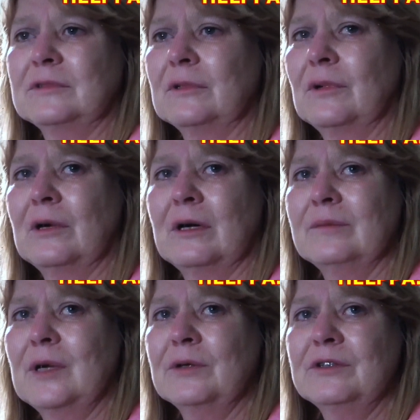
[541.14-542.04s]
So
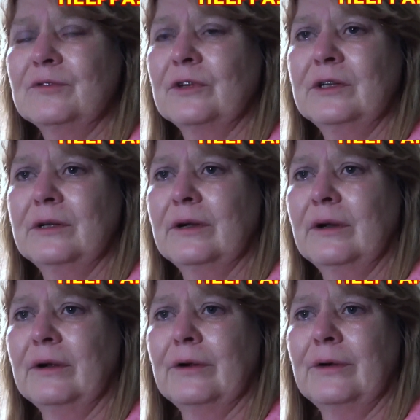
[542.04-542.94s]
I'm always afraid they're
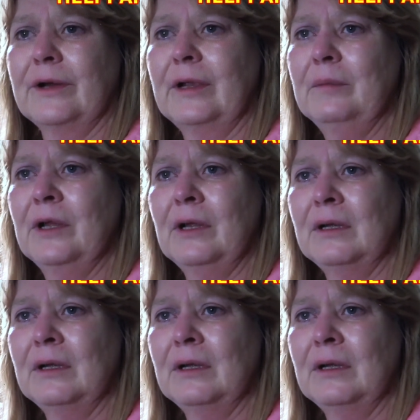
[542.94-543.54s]
going to hurt him.